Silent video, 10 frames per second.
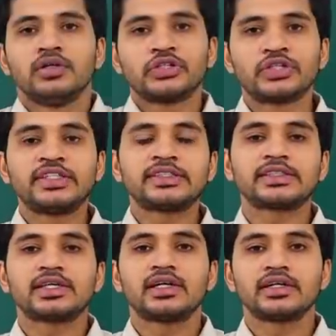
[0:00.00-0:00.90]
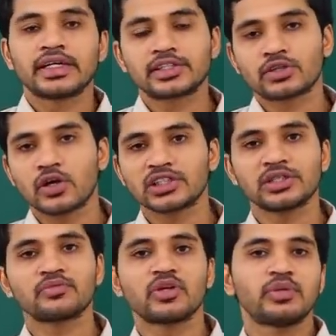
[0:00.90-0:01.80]
Students, uh, next
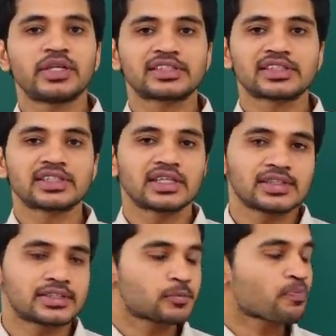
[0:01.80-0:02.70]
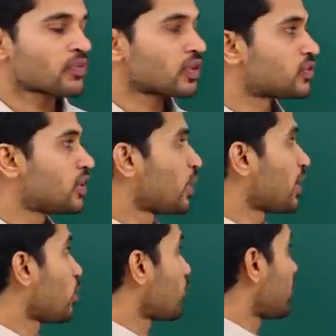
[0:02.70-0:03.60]
concept we will be discussing is
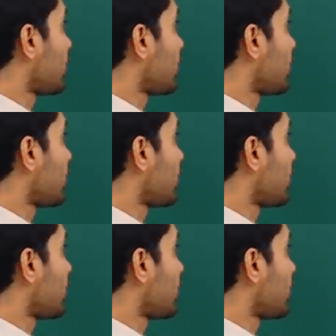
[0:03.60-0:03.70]
silvering of